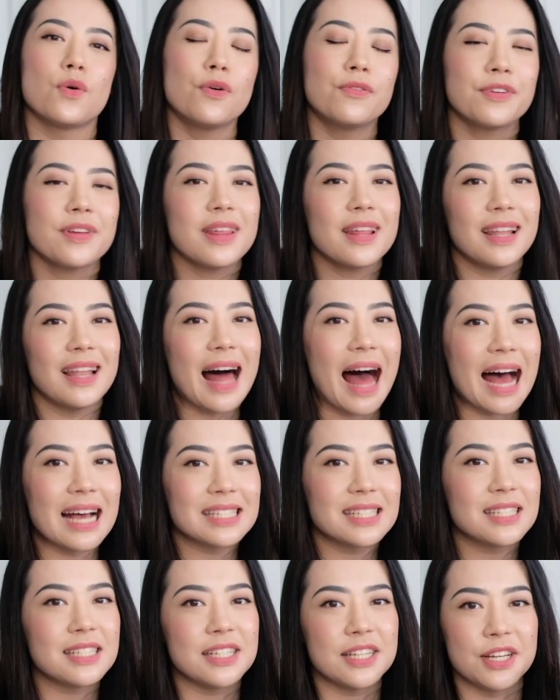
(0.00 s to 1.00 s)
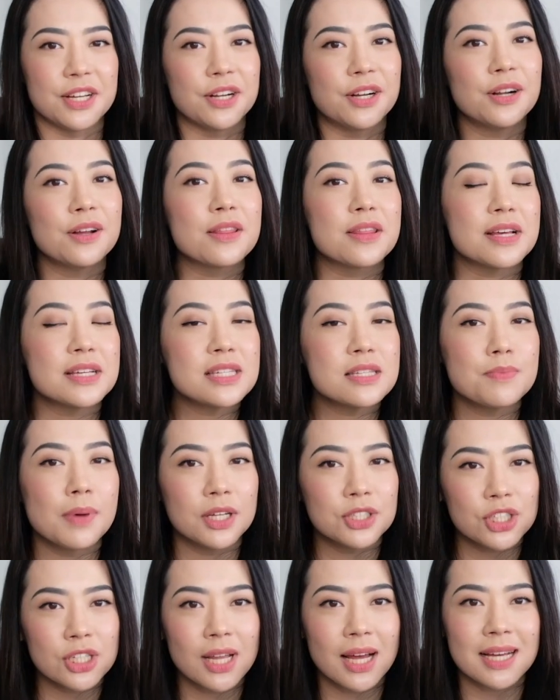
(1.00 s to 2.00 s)
over the last year, this
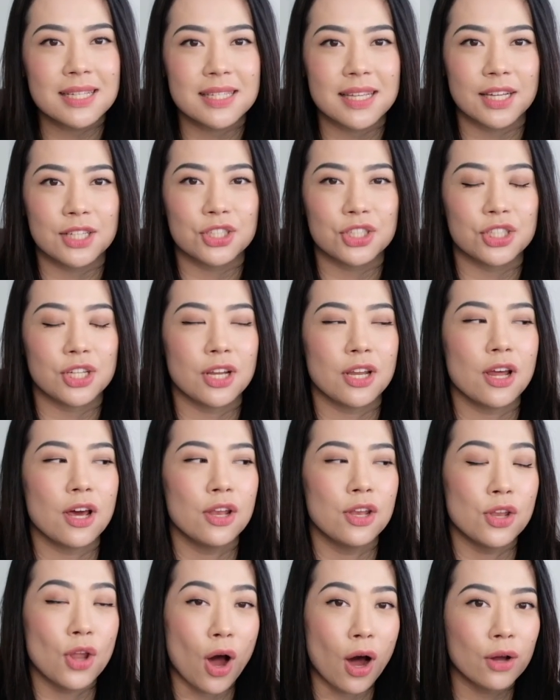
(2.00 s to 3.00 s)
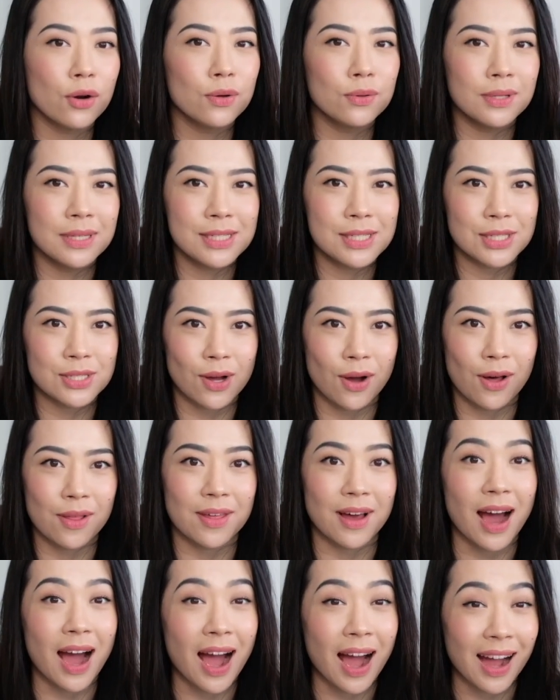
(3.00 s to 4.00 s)
specialization not only saw
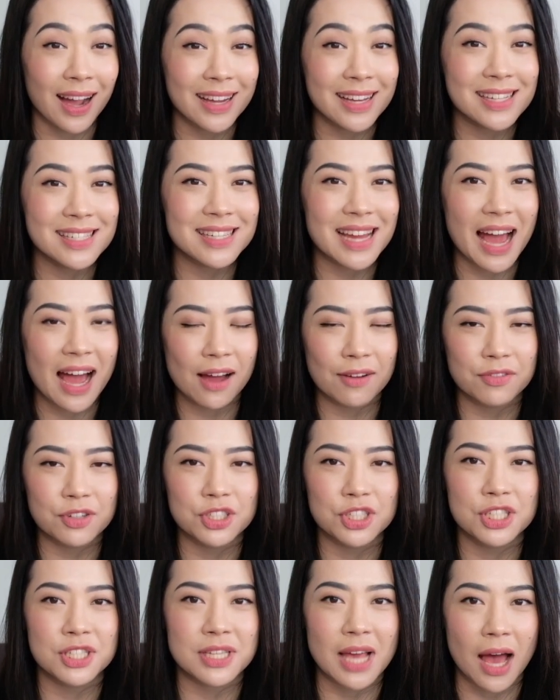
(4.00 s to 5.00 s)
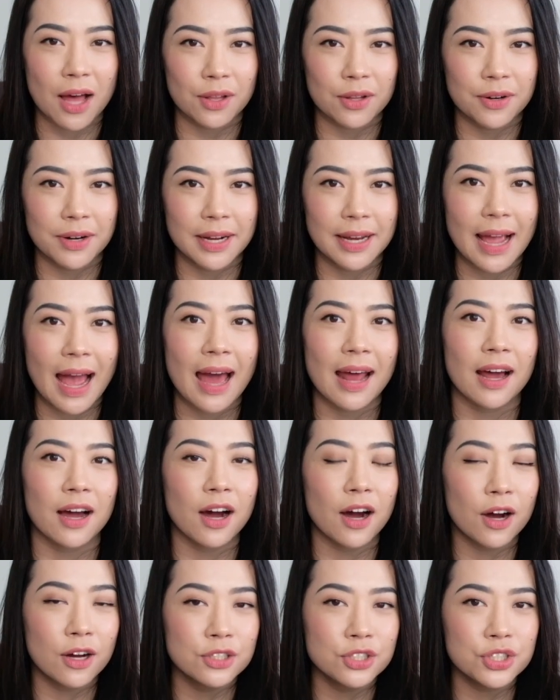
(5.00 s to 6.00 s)
the highest average salary at one
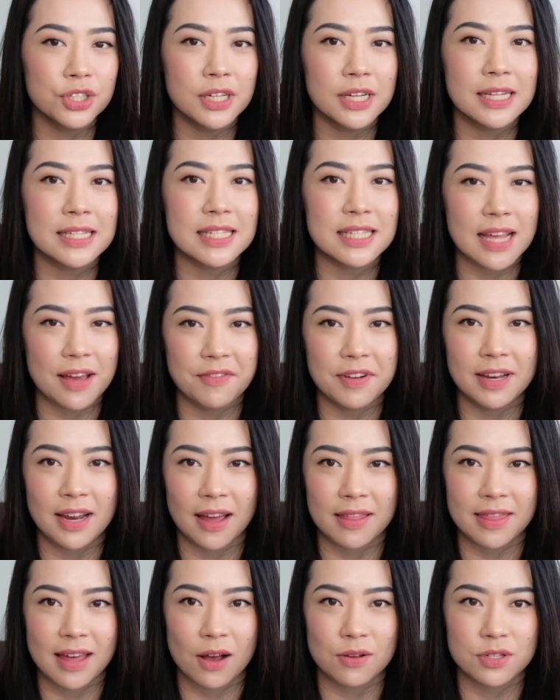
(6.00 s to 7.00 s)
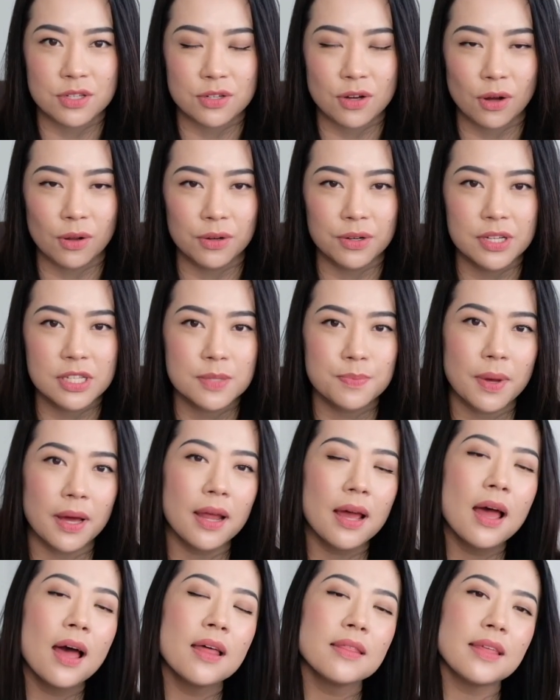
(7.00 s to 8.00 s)
hundred seventy-nine thousand dollars, but
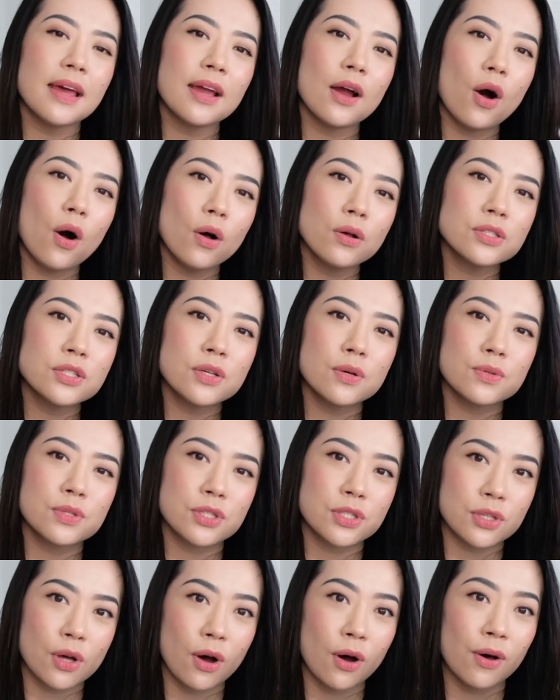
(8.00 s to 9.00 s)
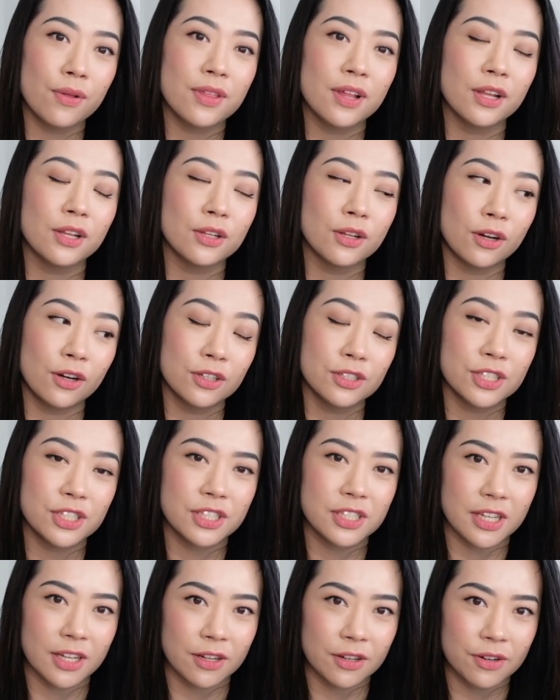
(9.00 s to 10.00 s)
they also saw the
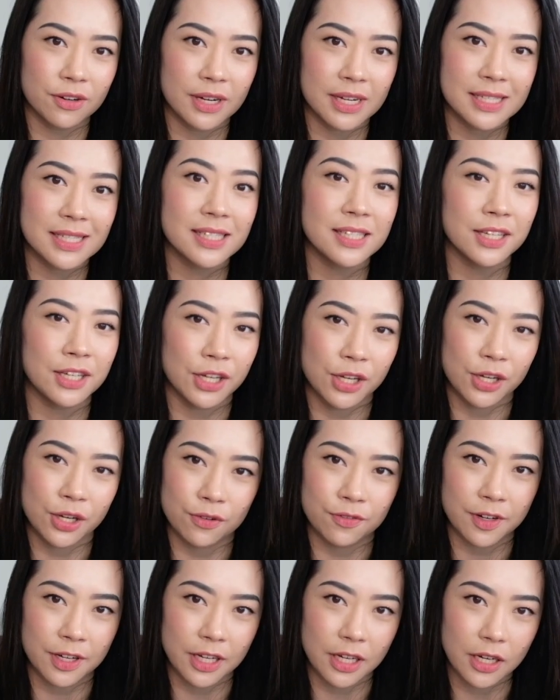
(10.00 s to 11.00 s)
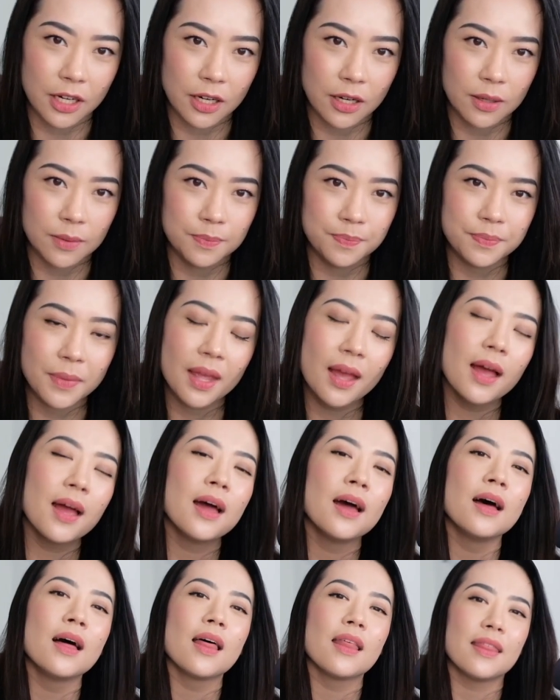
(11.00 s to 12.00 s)
largest increase year over year.
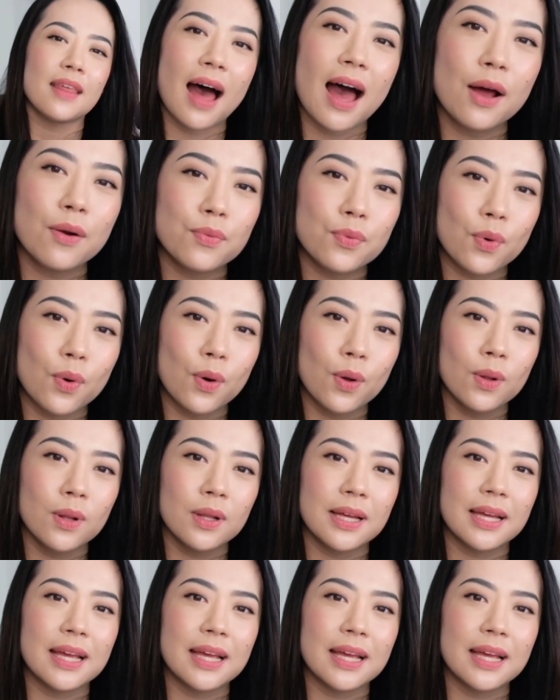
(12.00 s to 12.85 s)
That role